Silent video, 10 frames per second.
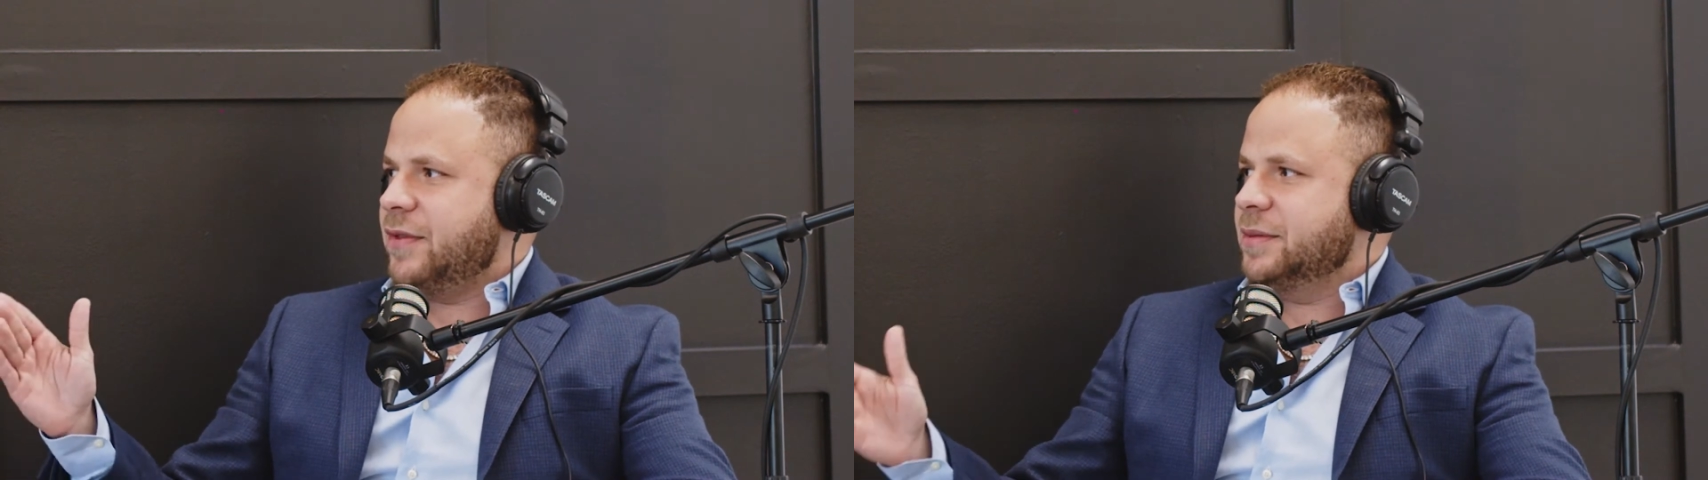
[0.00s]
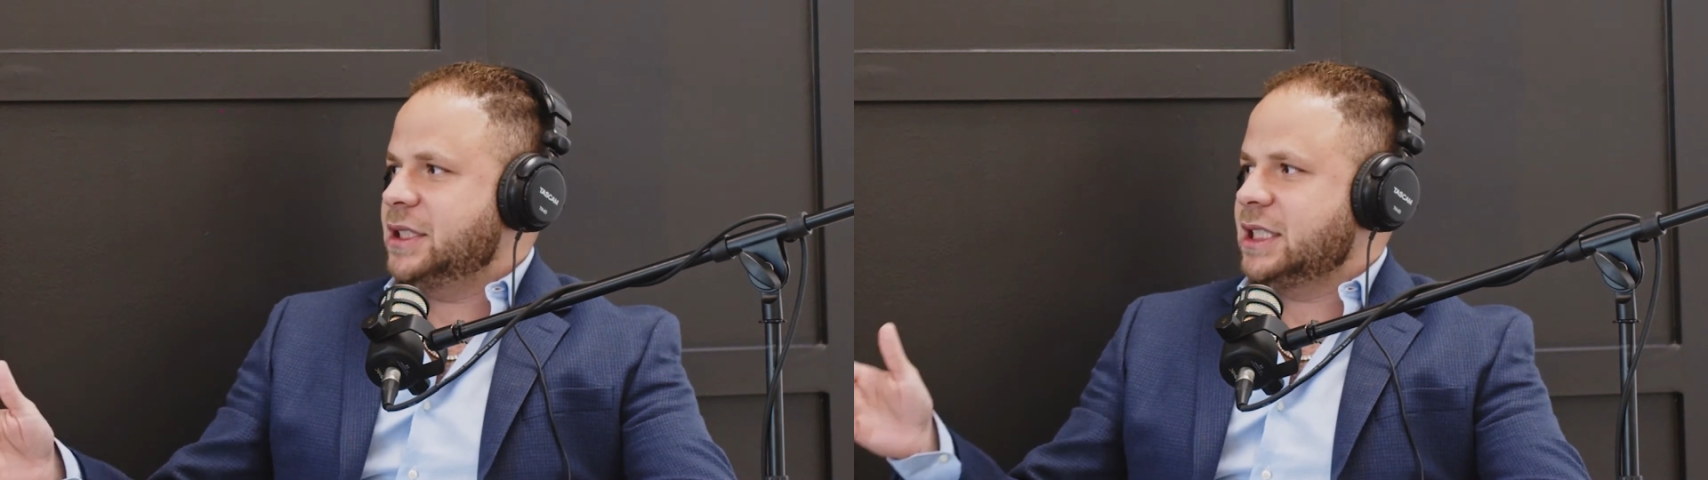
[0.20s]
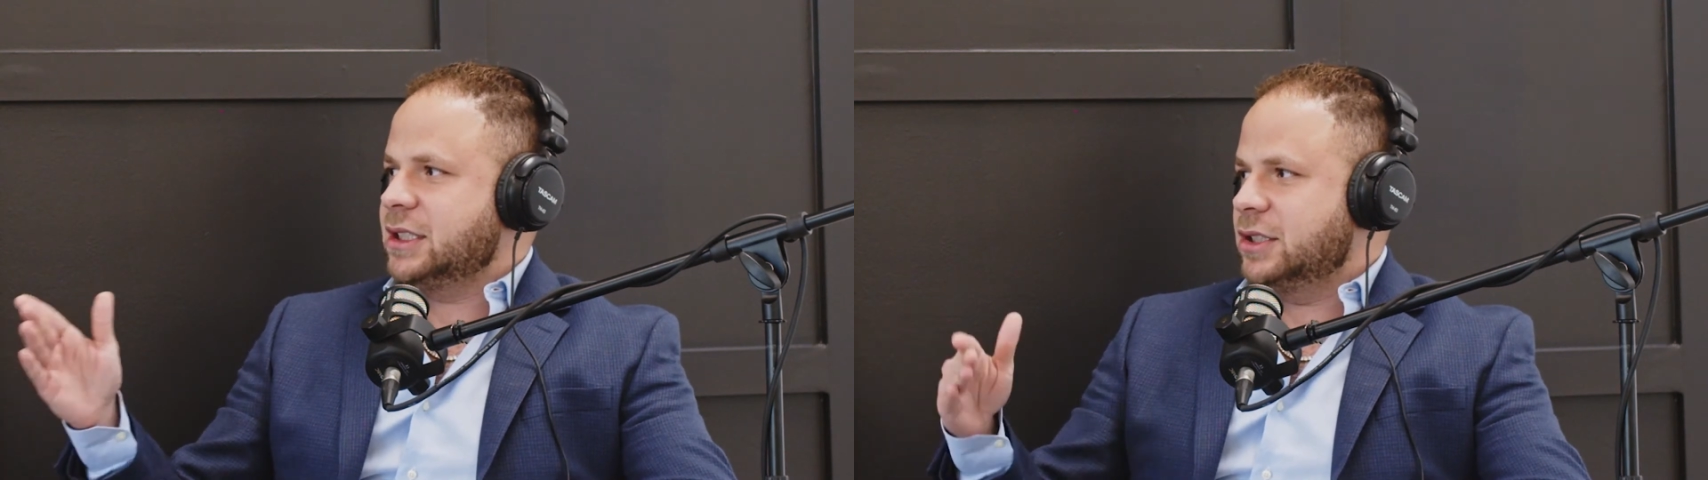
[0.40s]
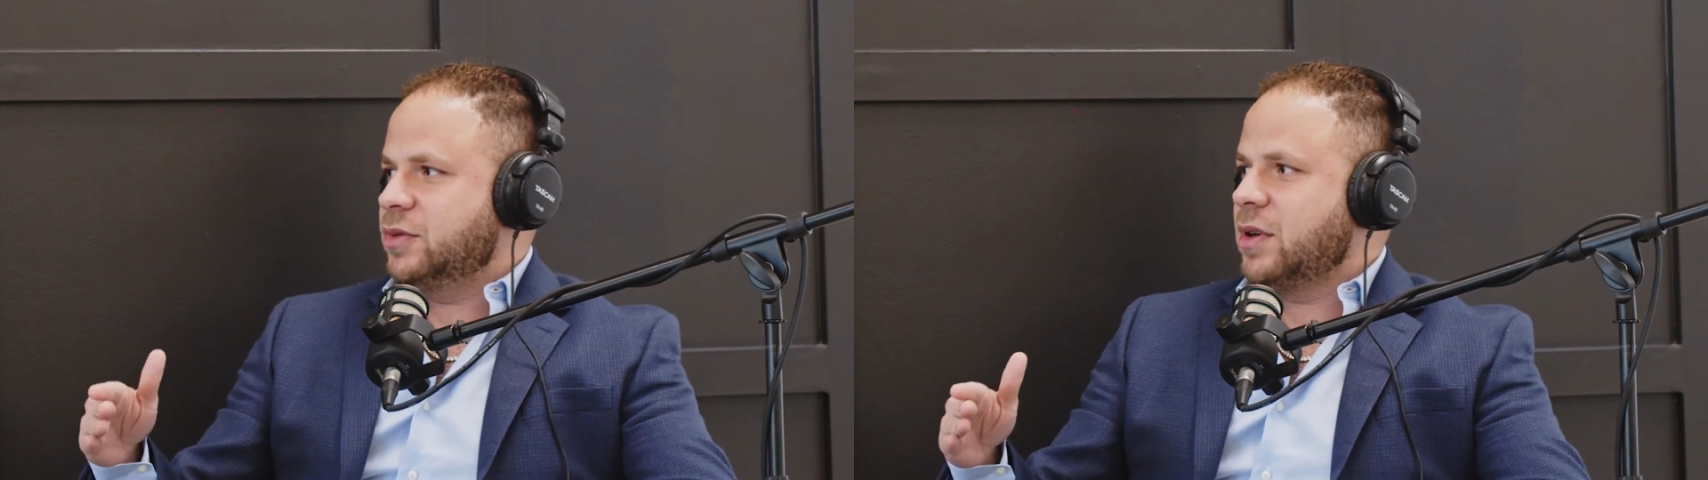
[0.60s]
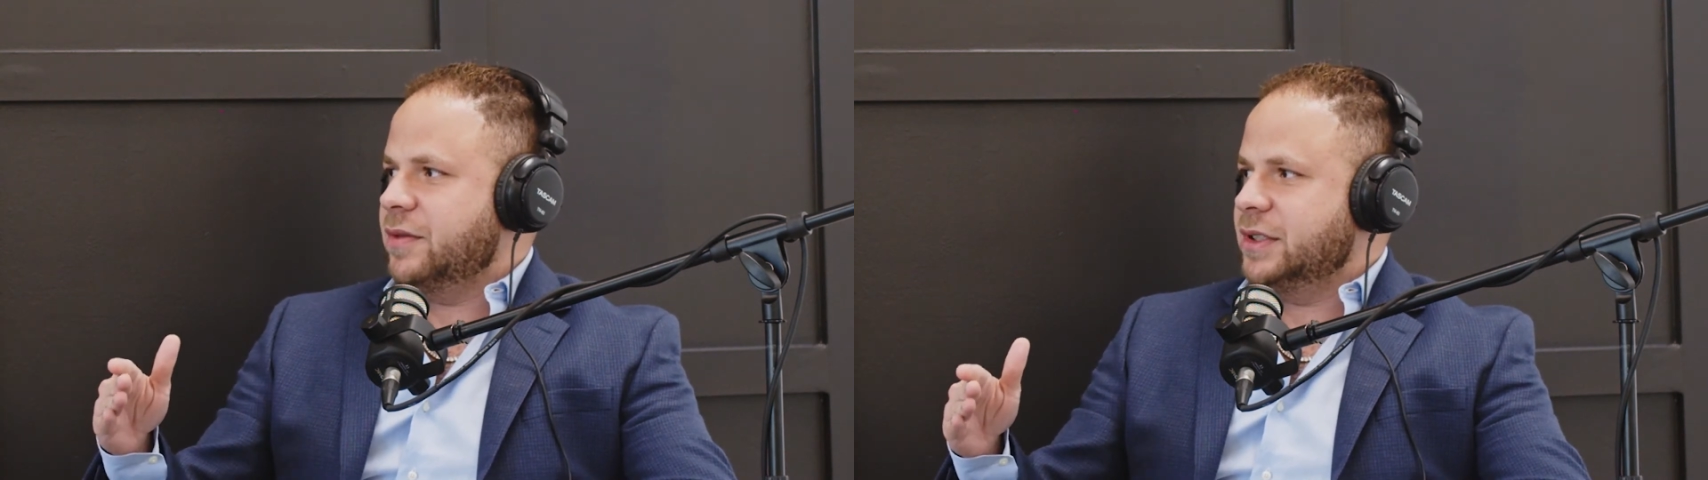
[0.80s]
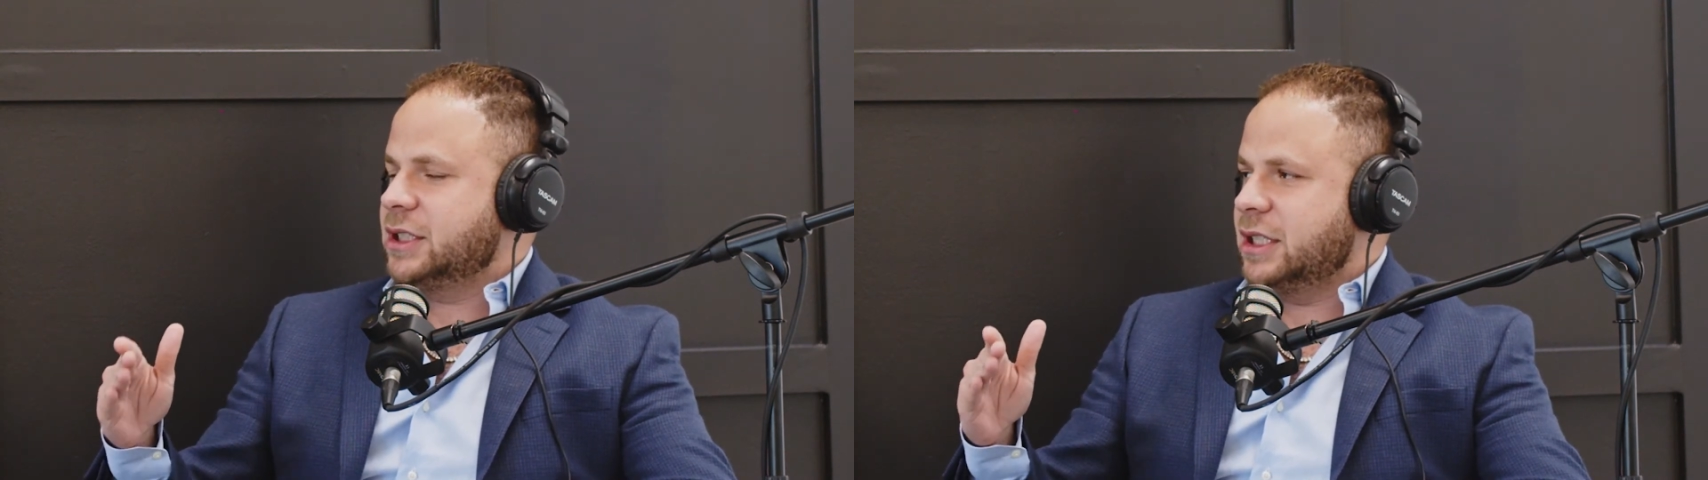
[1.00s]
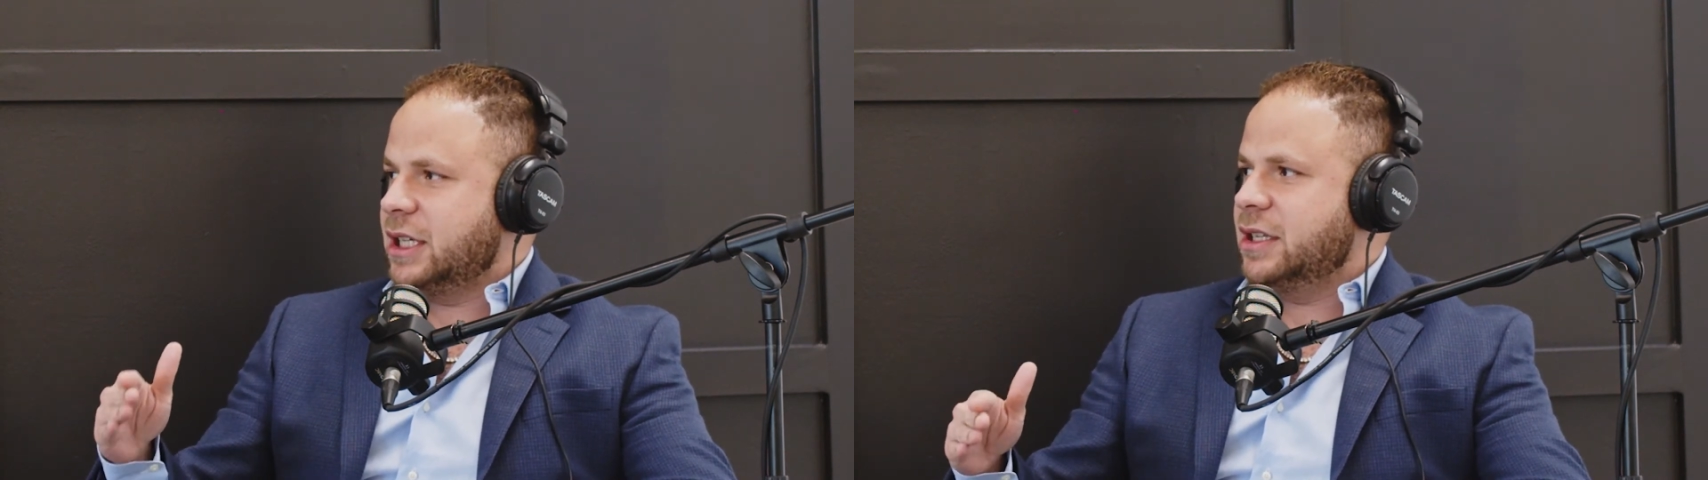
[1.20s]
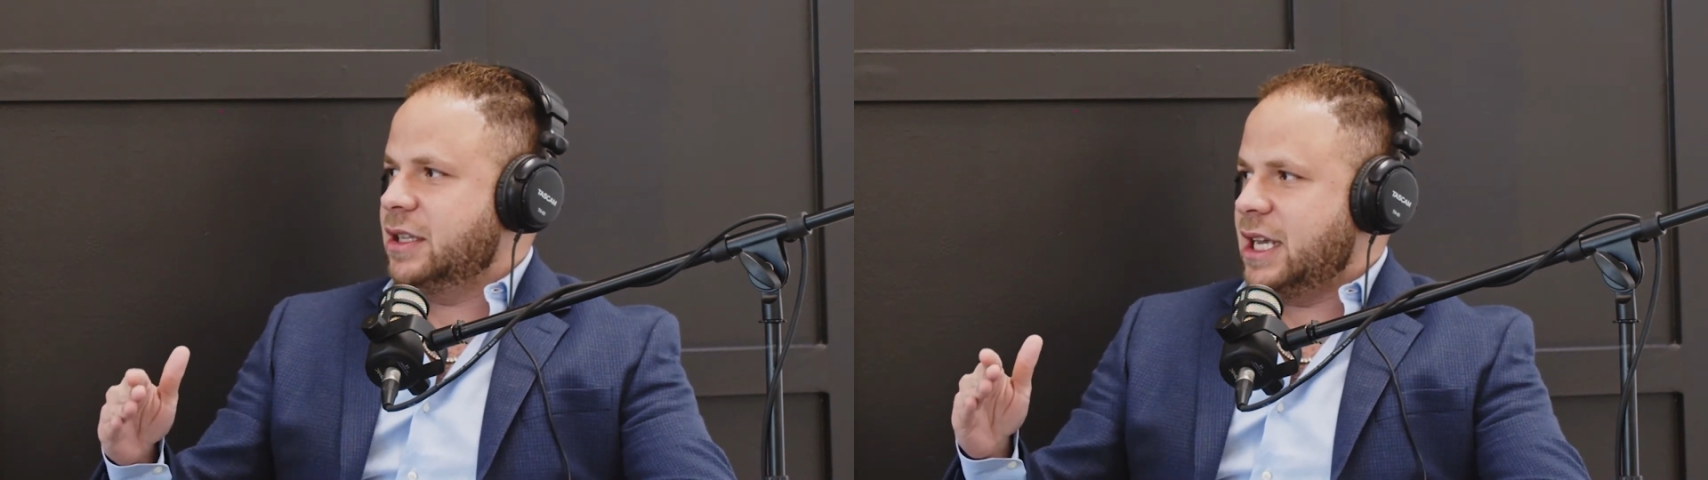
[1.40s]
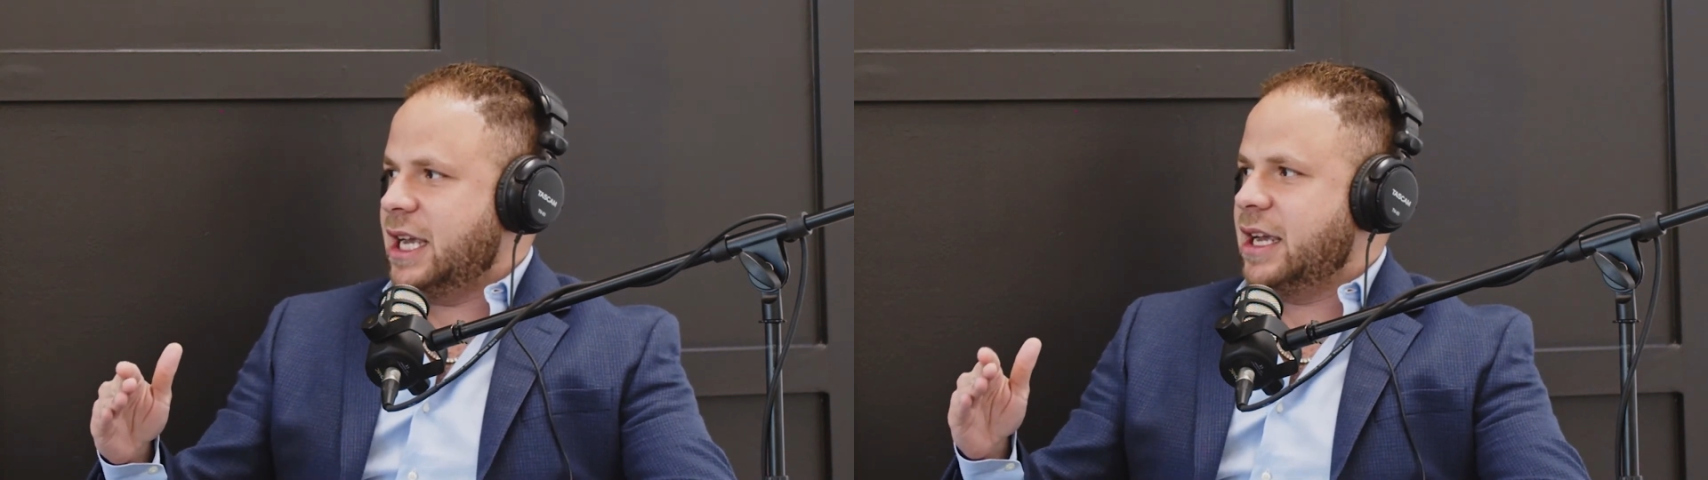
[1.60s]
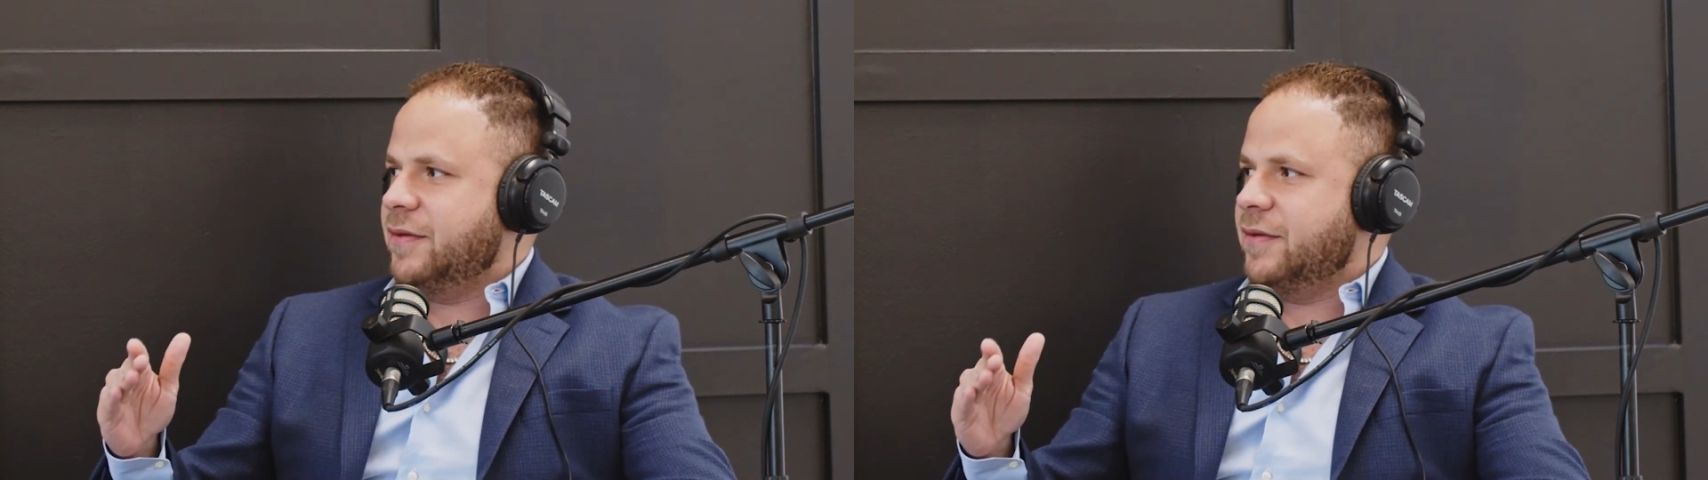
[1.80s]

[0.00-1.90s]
from 6 to 12 is another day,